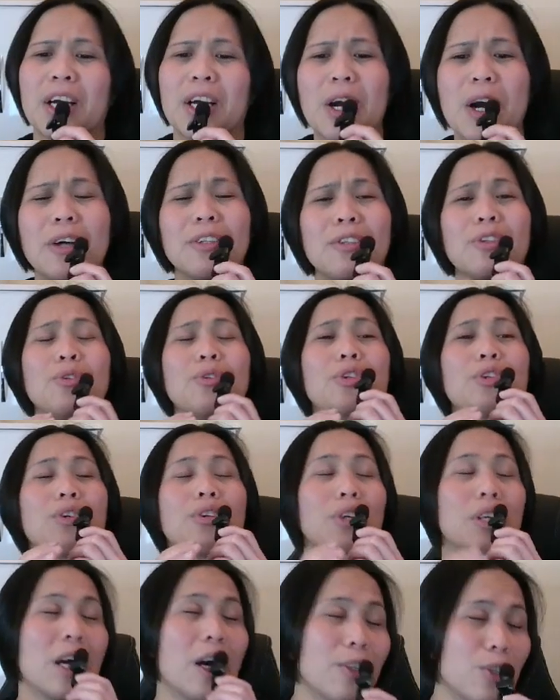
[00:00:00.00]
cut
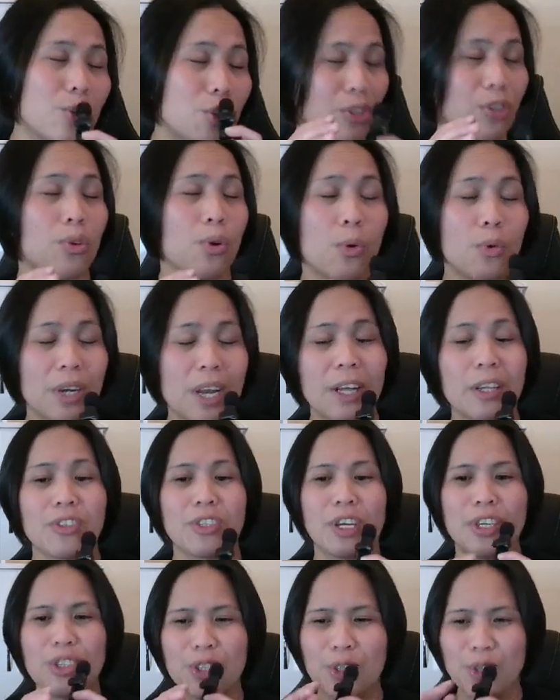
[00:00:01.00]
your
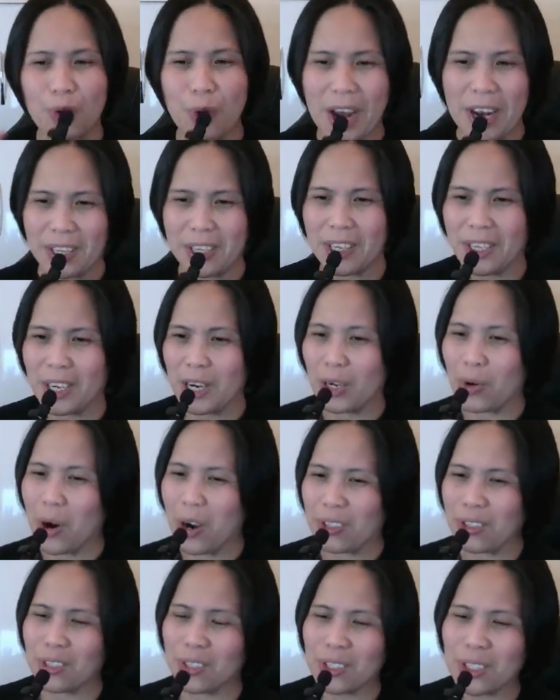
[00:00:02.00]
toenails straight
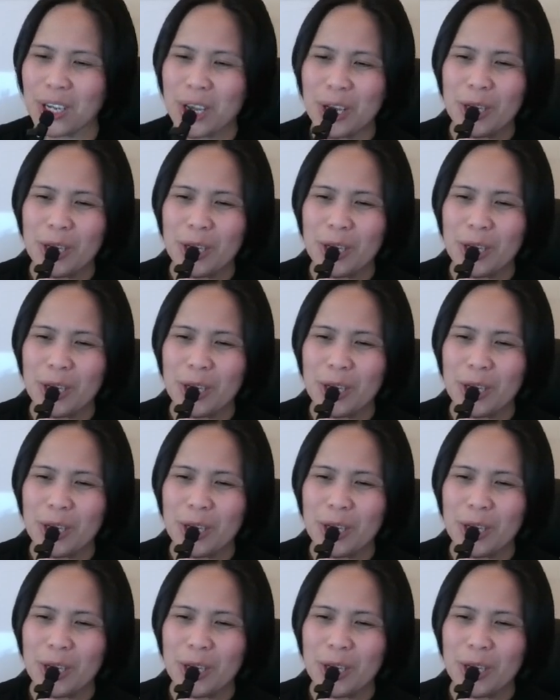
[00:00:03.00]
across.